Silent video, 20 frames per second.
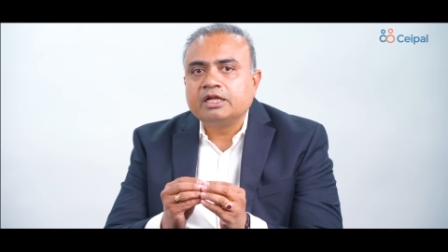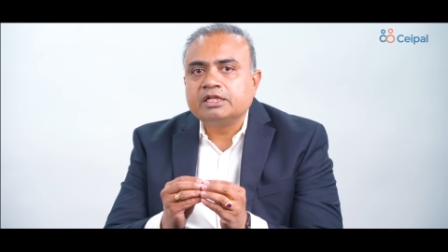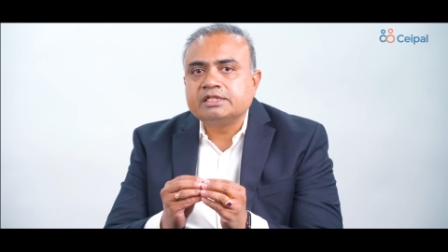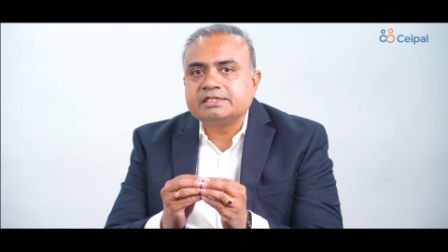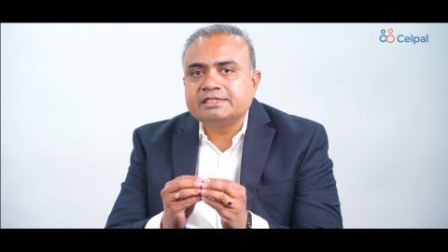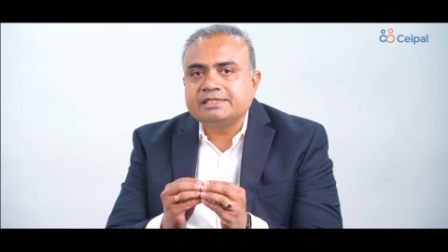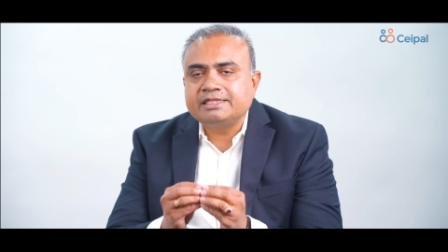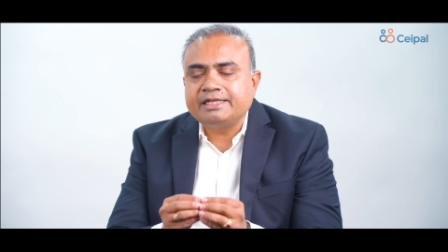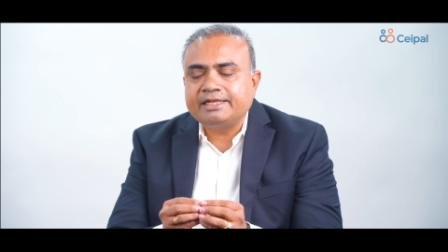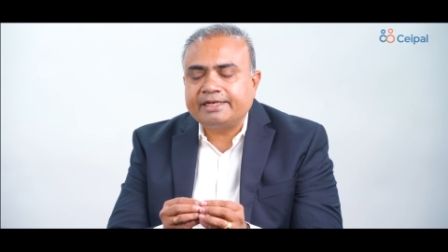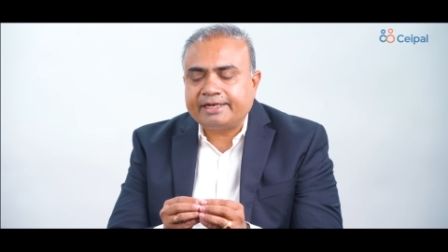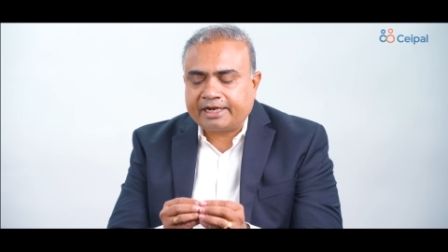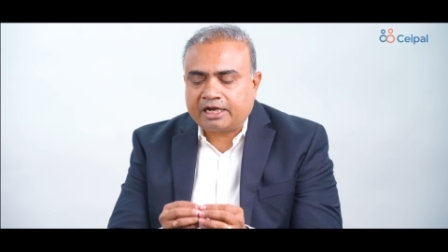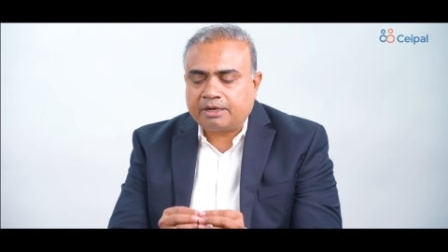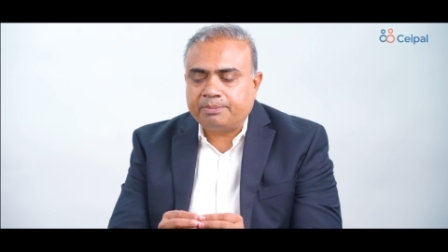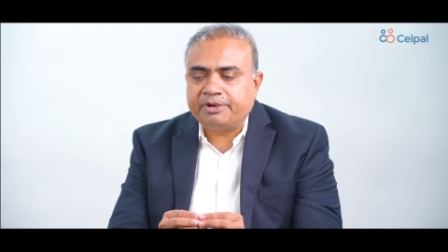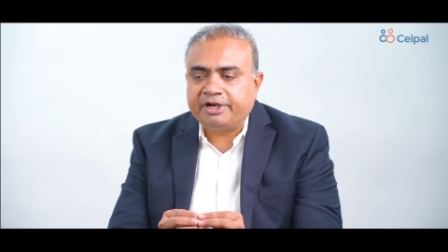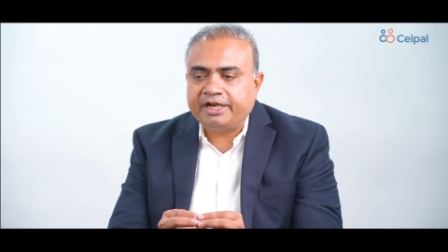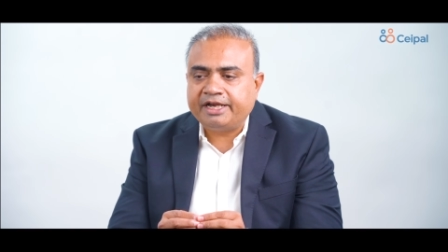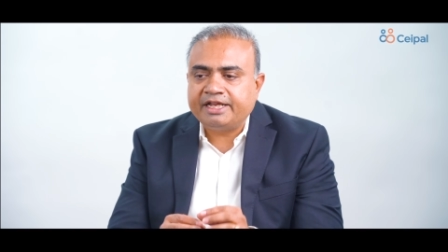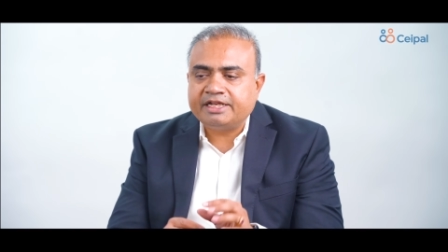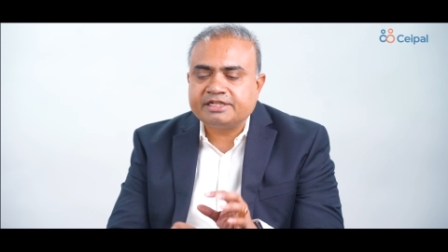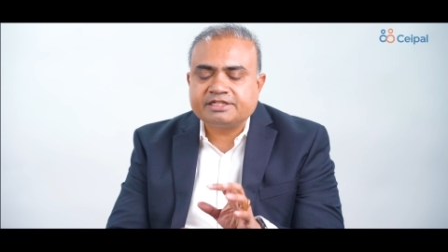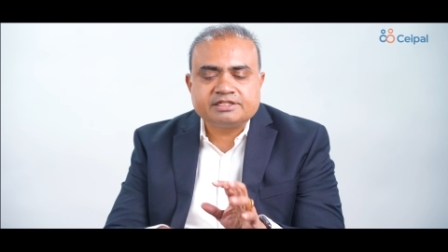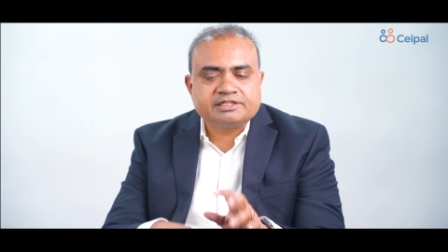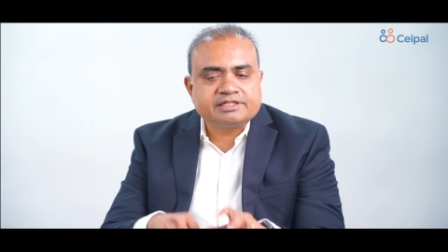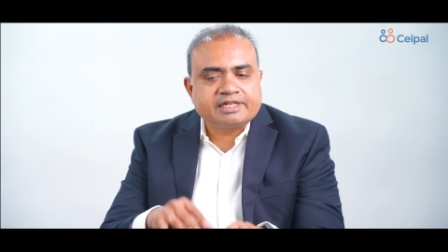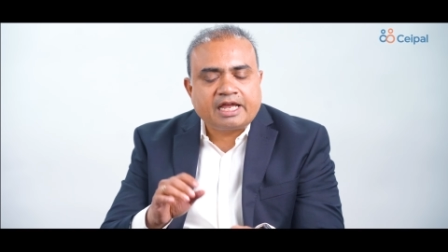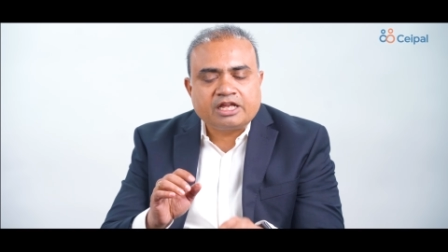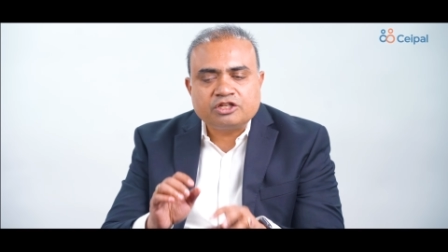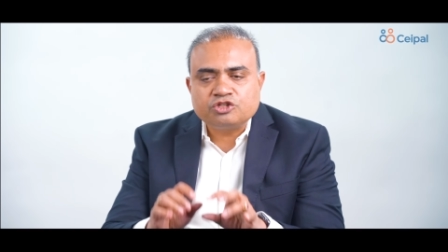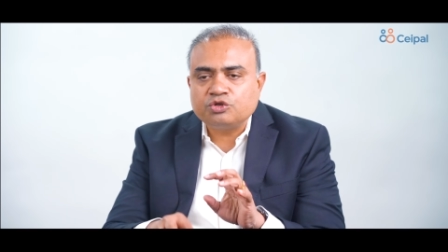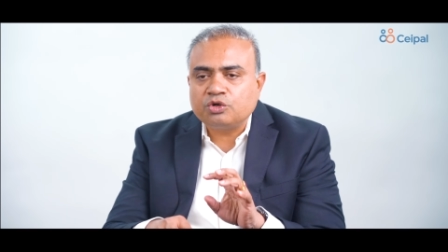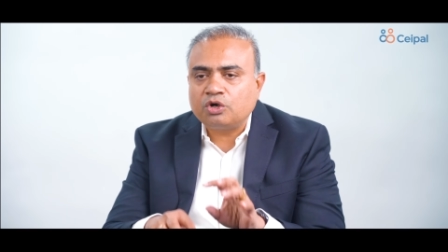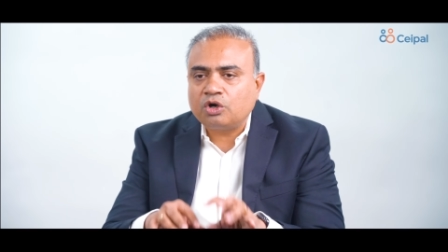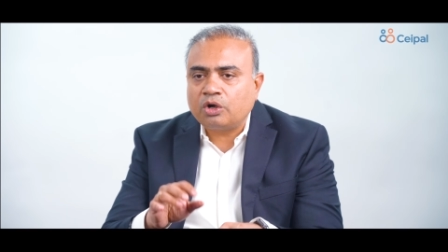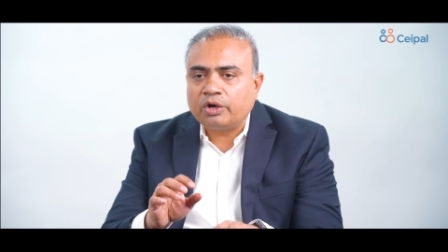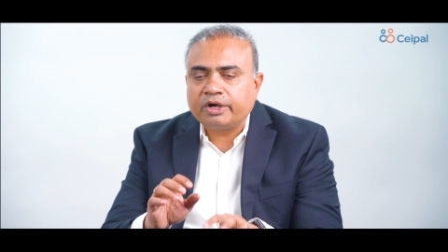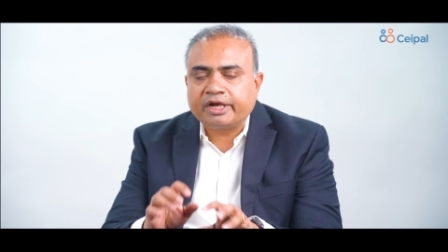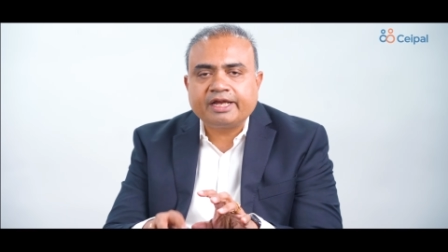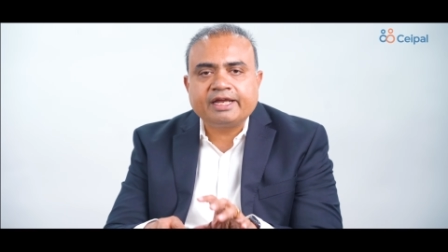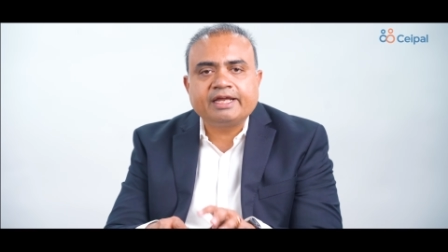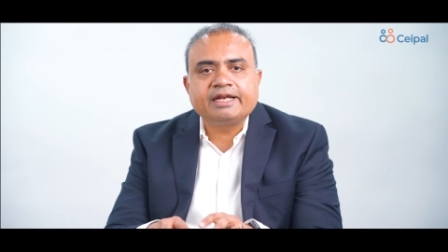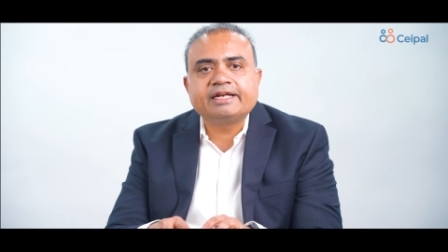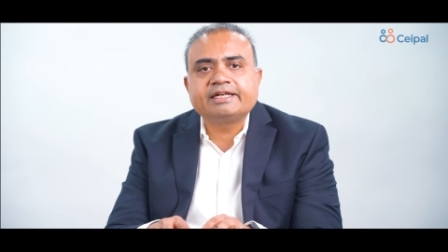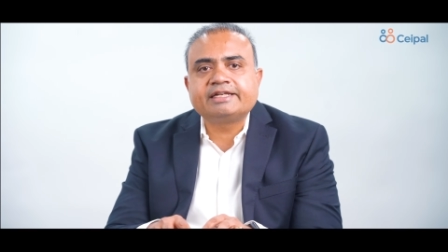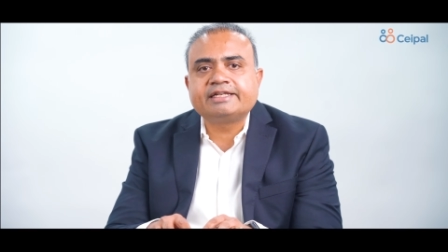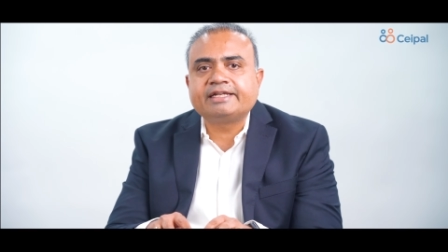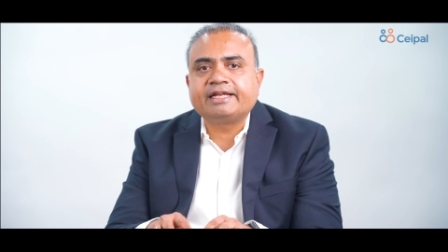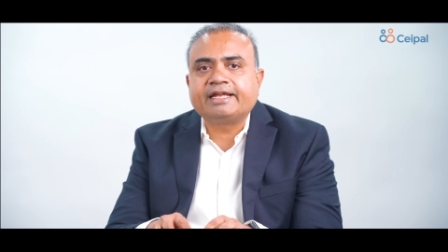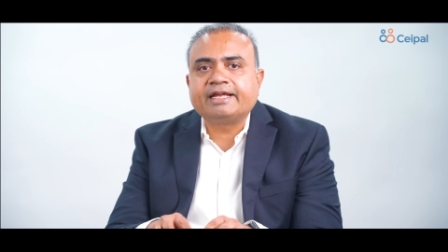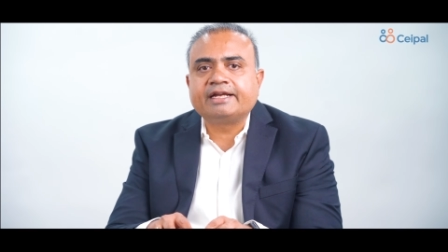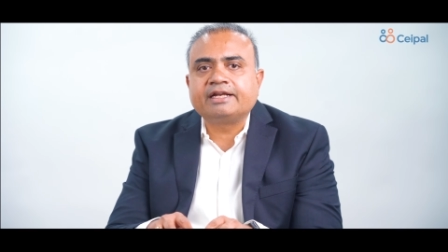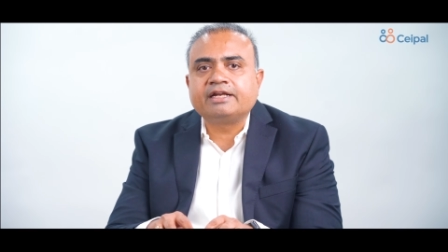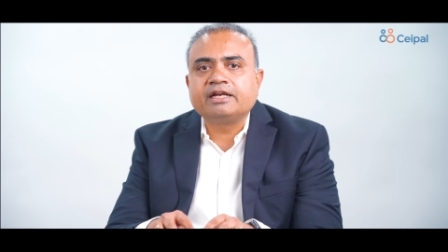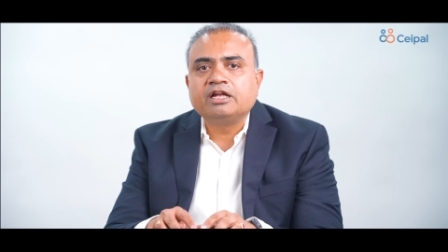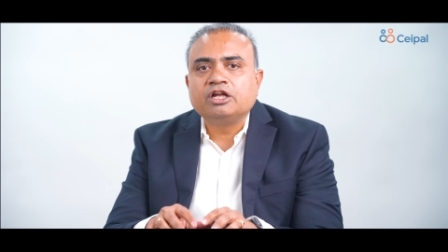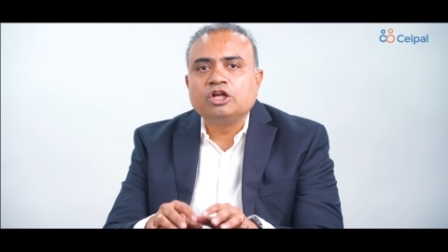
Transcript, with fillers: see recommendations as you're logging in a ticket.